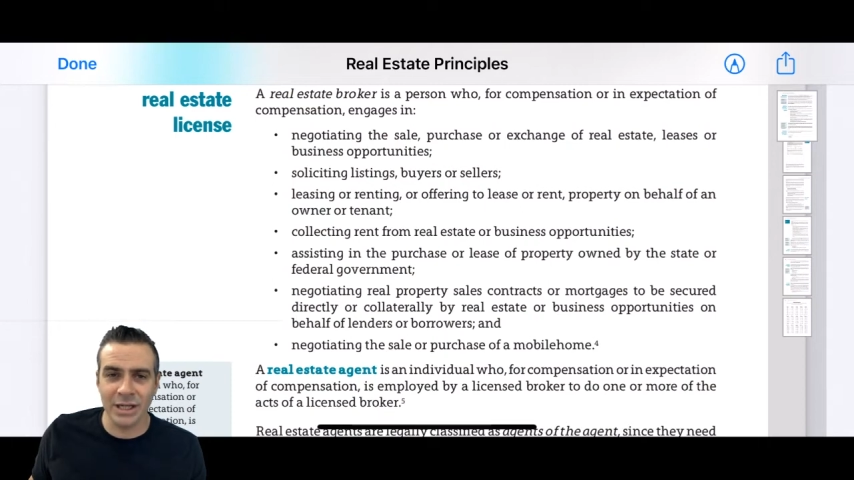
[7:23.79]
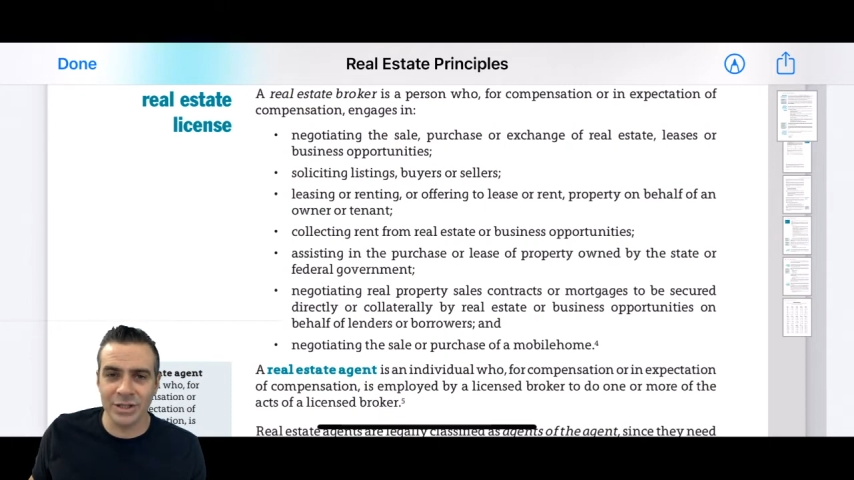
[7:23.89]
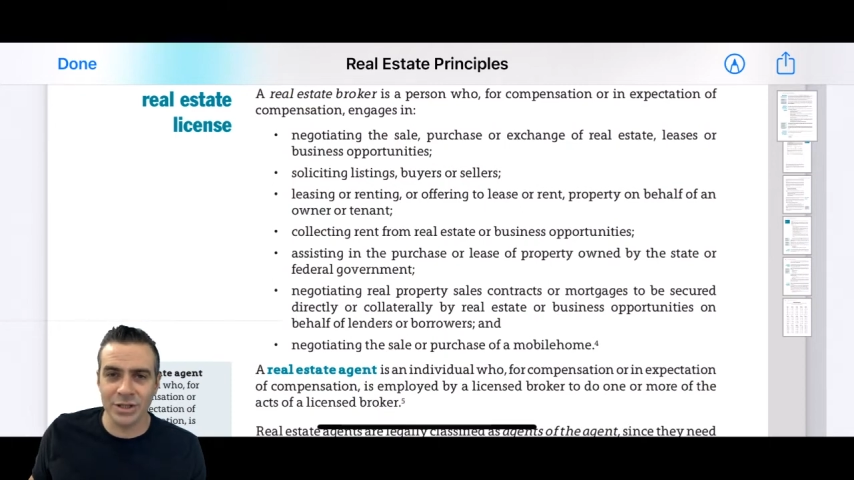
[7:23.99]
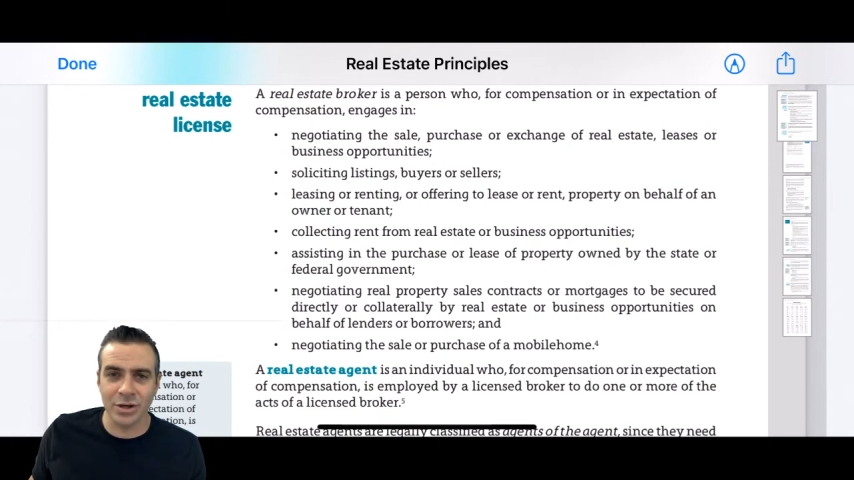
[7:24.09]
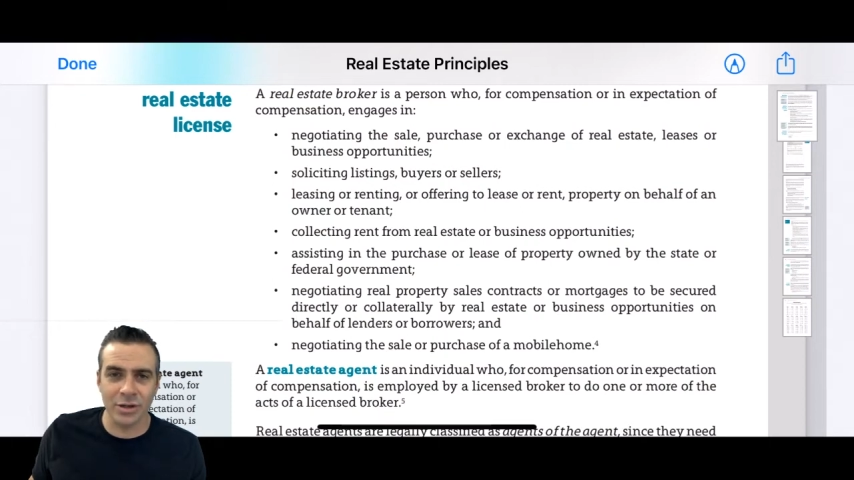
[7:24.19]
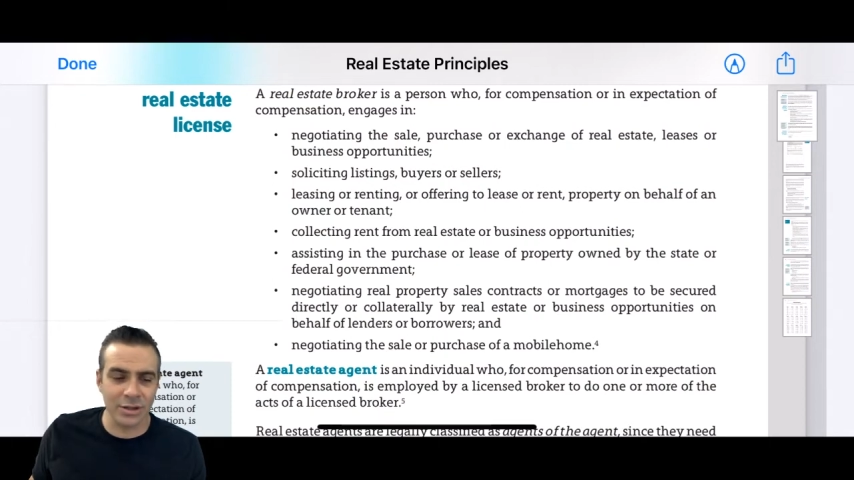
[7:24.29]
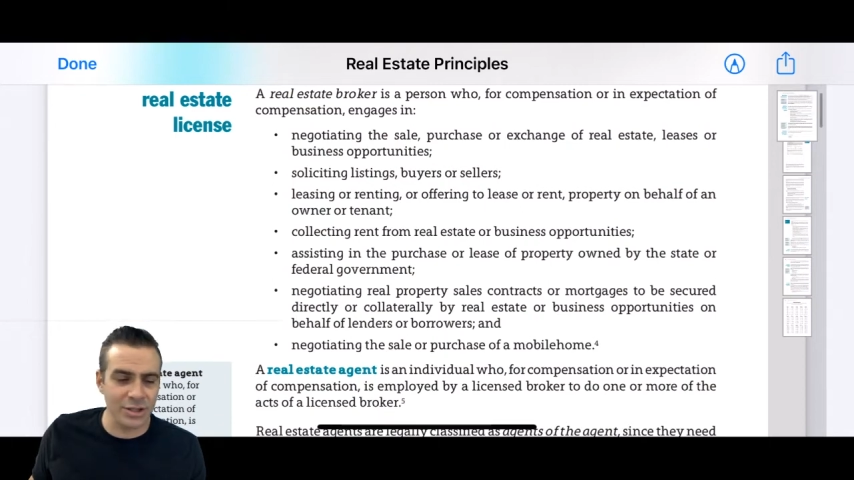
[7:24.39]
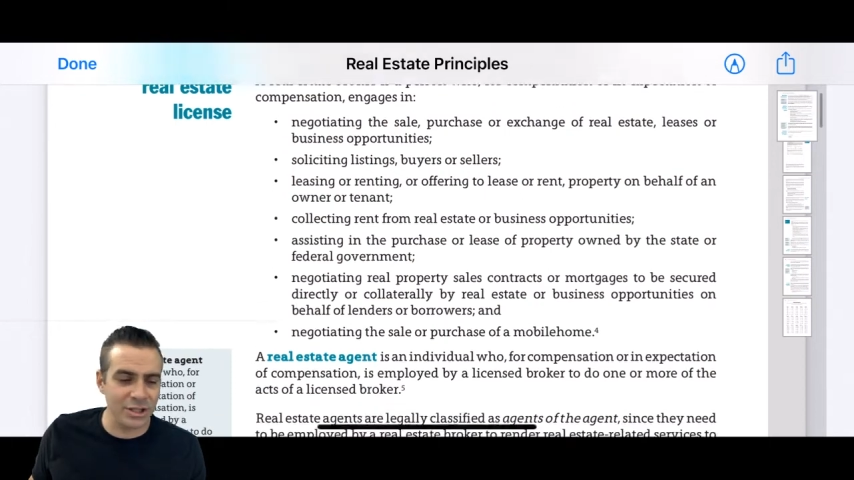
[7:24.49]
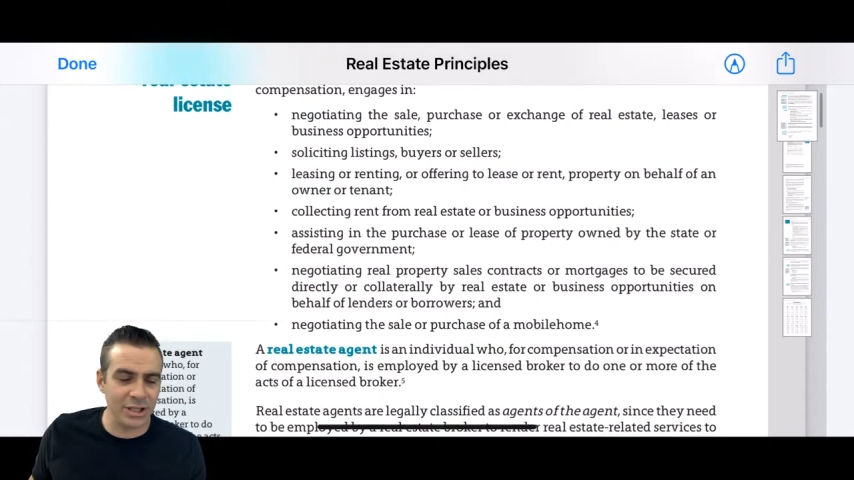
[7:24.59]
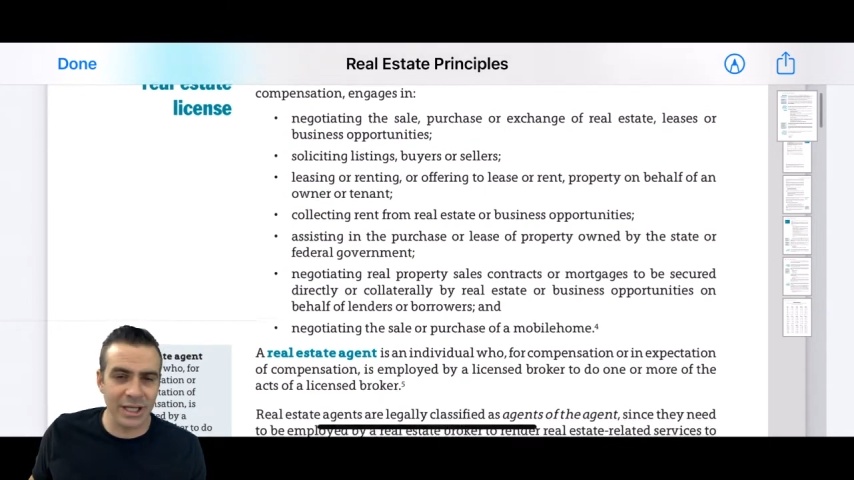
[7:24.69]
and start
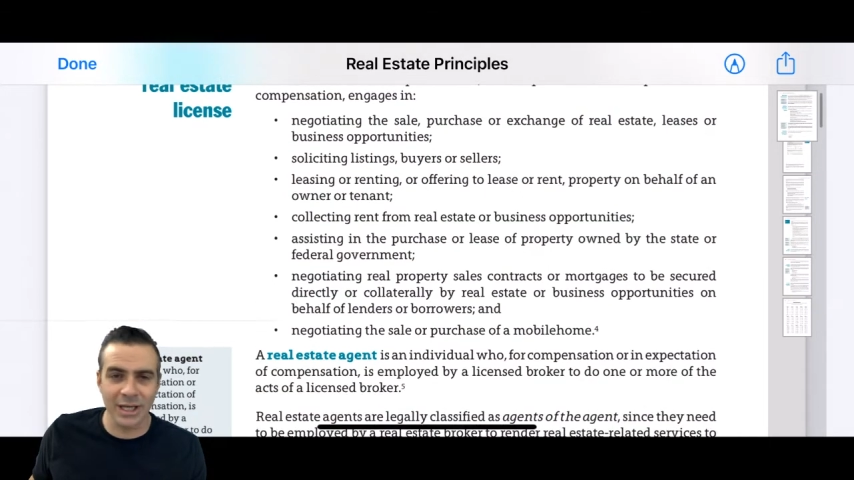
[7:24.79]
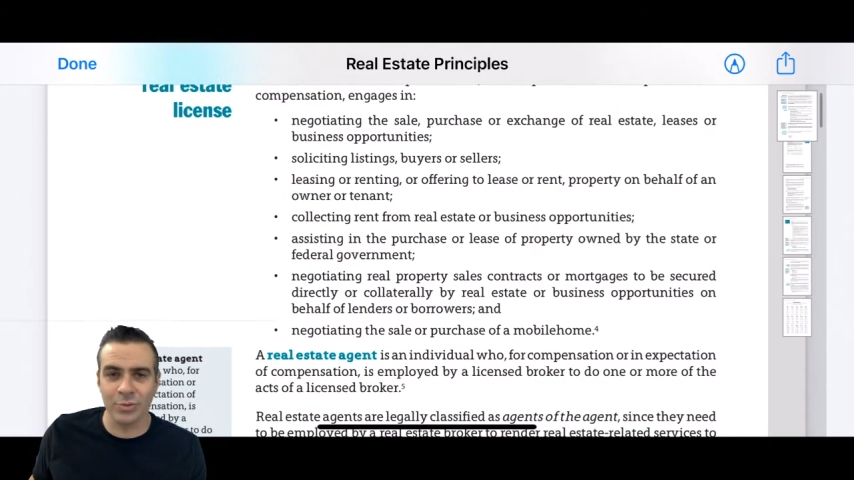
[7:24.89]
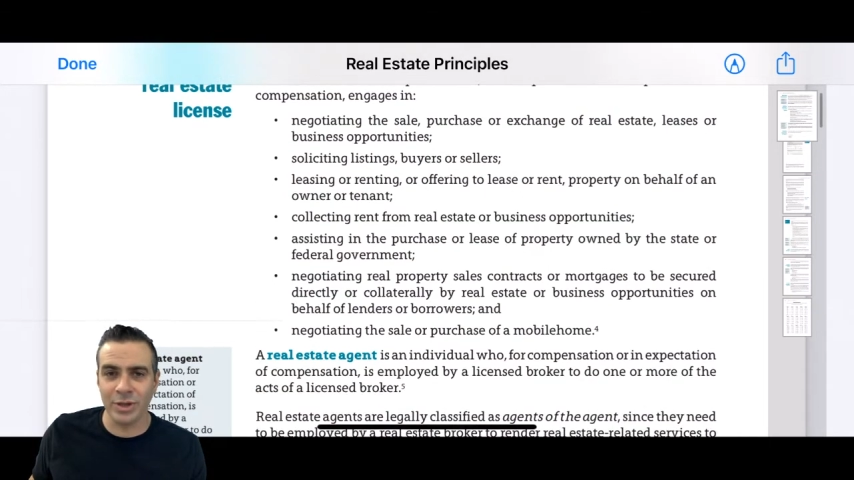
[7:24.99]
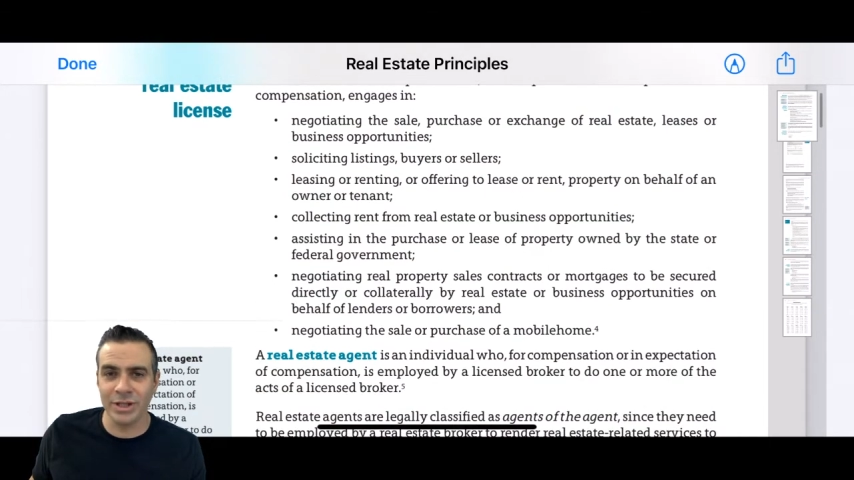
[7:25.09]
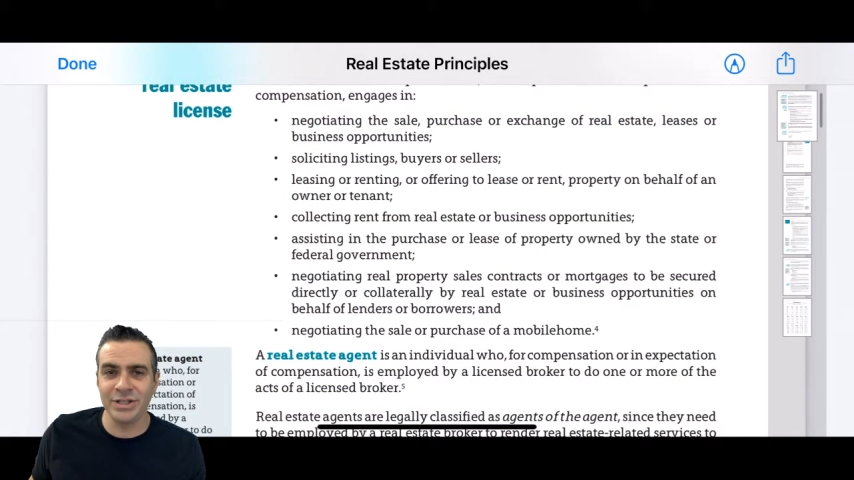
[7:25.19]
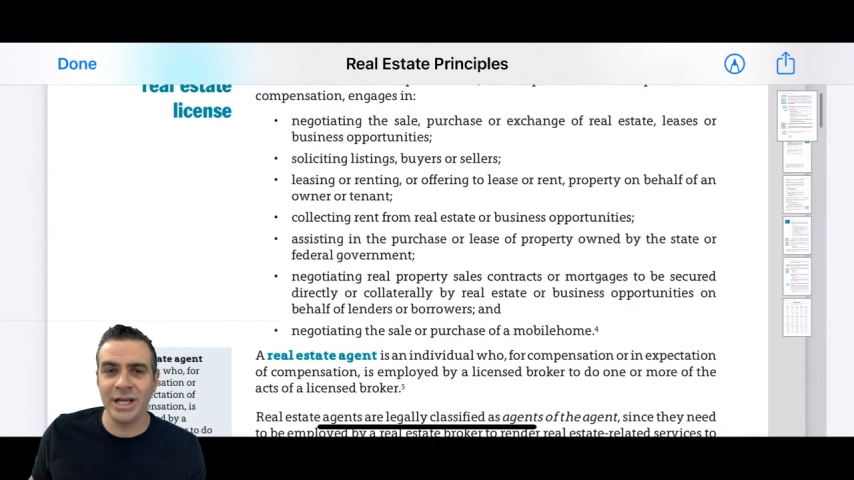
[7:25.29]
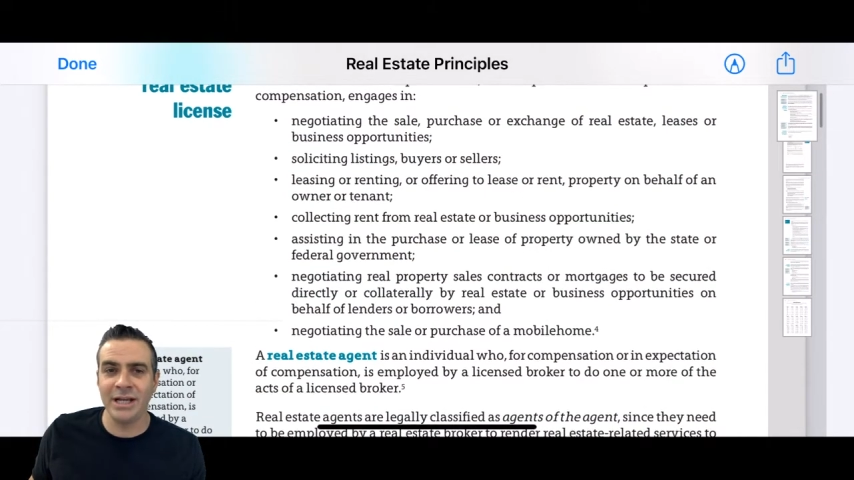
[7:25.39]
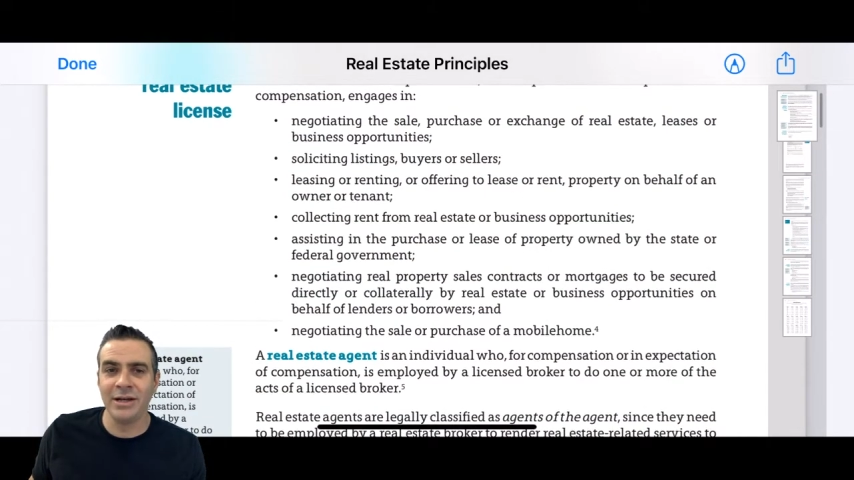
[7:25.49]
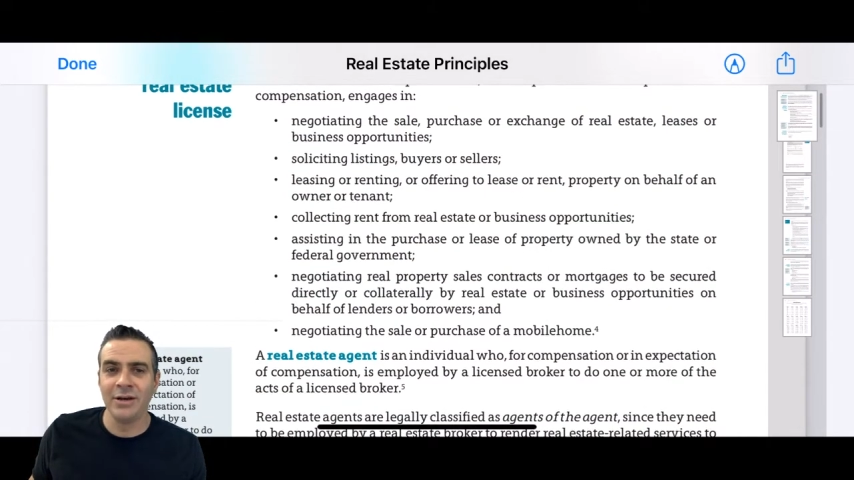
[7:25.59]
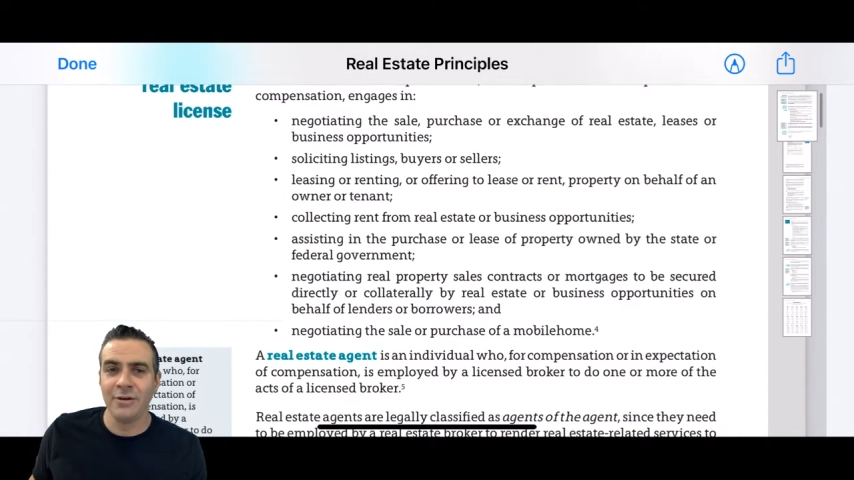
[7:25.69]
slinging real estate